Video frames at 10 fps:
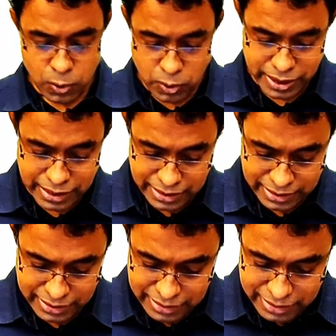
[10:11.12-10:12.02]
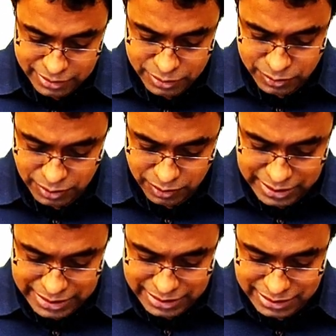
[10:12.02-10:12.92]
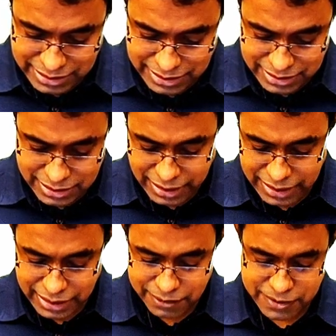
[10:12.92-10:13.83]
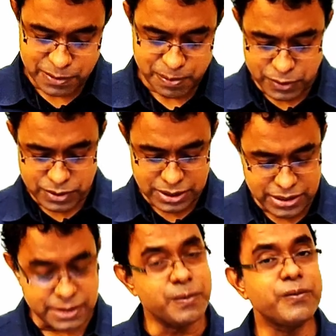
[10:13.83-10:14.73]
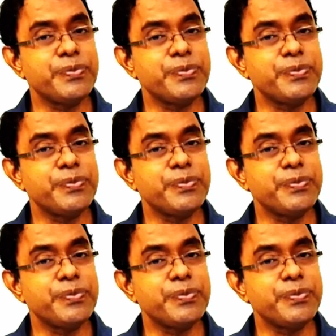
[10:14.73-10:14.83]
Okay. So now next thing is continuous process.